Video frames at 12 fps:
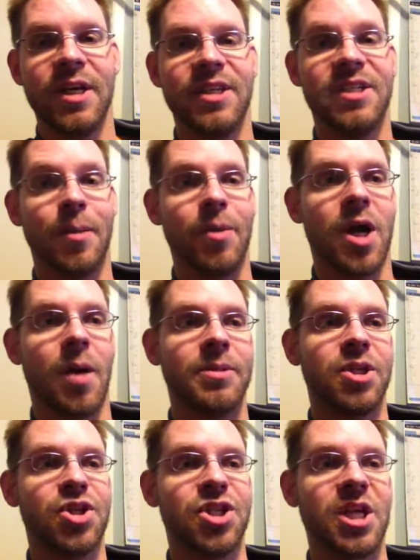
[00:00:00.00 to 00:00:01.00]
Some
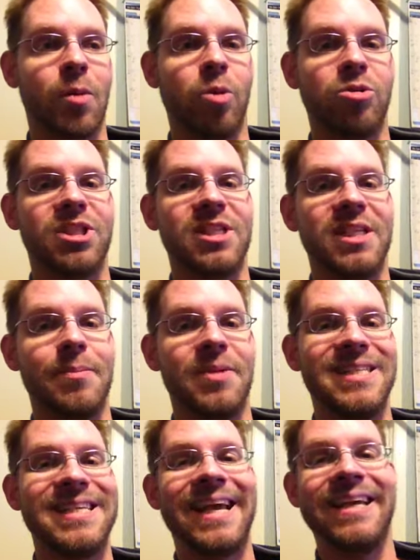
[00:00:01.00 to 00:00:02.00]
competitions I won't sleep
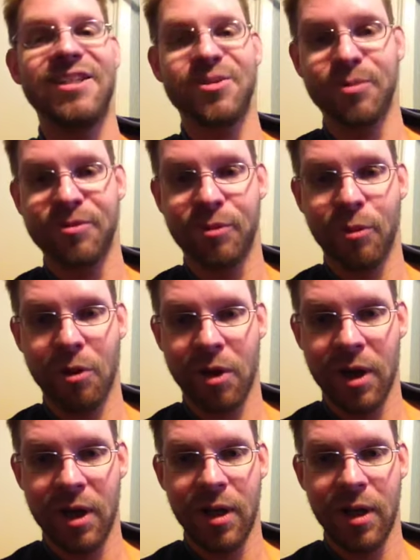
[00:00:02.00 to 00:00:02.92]
days before.